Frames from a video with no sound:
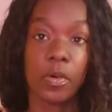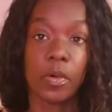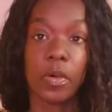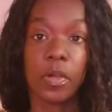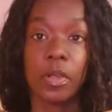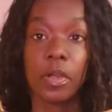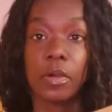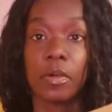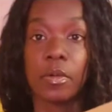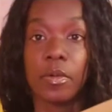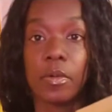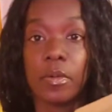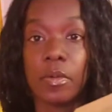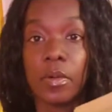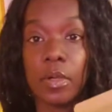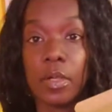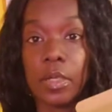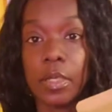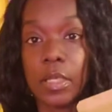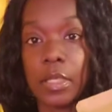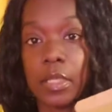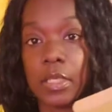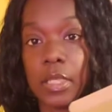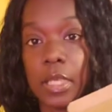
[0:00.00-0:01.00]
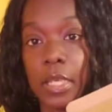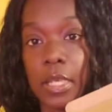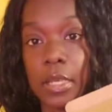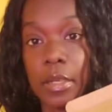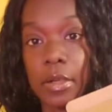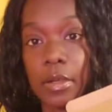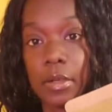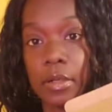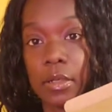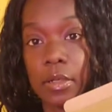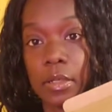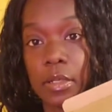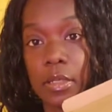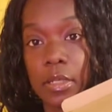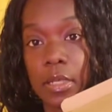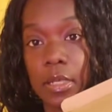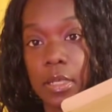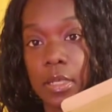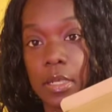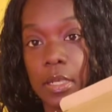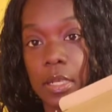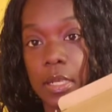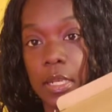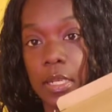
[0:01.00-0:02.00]
oil containers
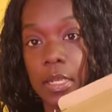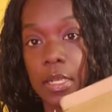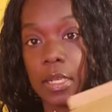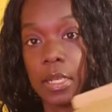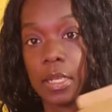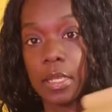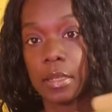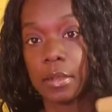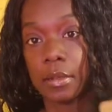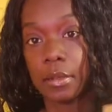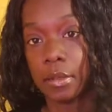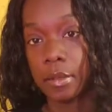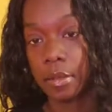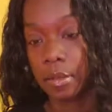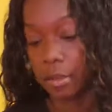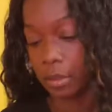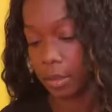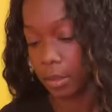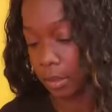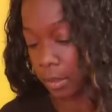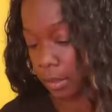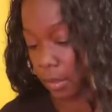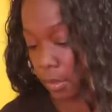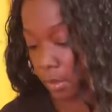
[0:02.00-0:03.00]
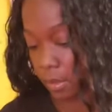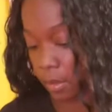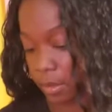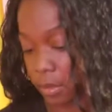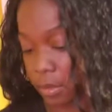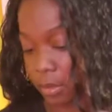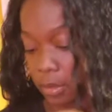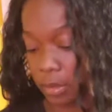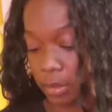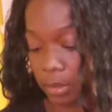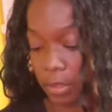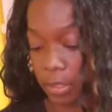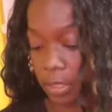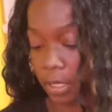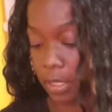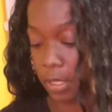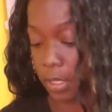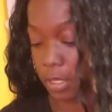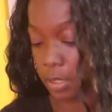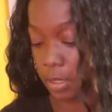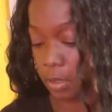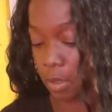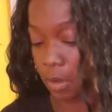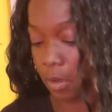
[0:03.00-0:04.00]
that I got. That
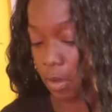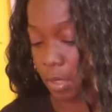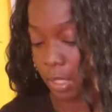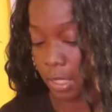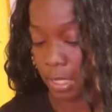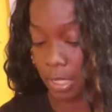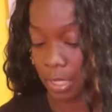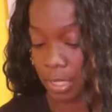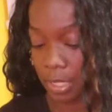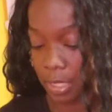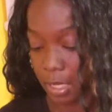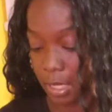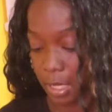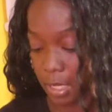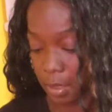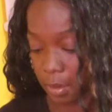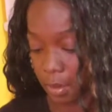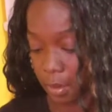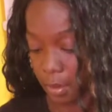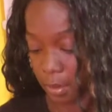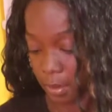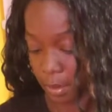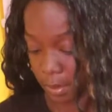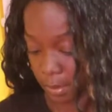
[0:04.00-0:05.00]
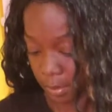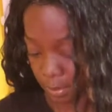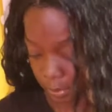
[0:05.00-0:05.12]
is all in there.